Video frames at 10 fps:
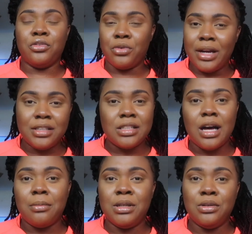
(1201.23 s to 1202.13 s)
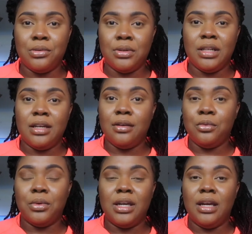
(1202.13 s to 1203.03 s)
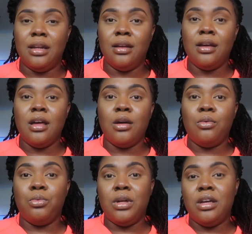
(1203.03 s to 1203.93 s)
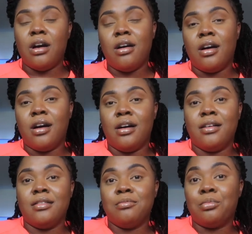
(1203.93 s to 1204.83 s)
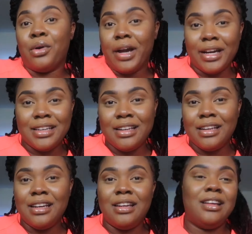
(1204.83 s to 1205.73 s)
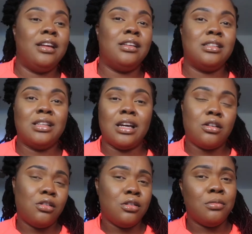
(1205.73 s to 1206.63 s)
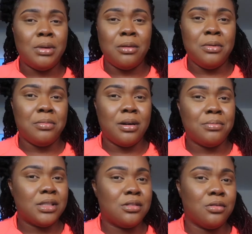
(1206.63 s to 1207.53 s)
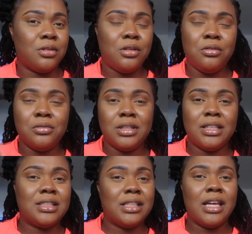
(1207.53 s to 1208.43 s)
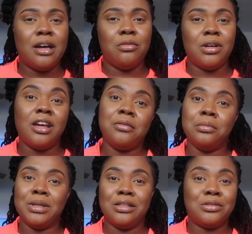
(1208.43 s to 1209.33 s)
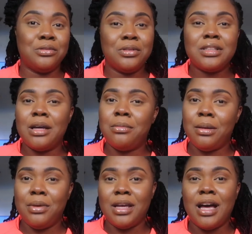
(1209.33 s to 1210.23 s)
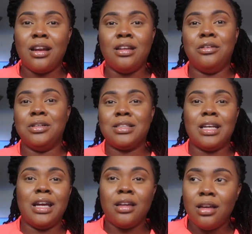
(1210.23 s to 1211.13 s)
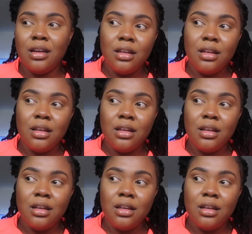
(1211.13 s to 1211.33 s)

a great job in doing it when we are pregnant and it's like, oh, your baby bump is so cute and this and that or whatever. But as soon as that baby out of you, it's like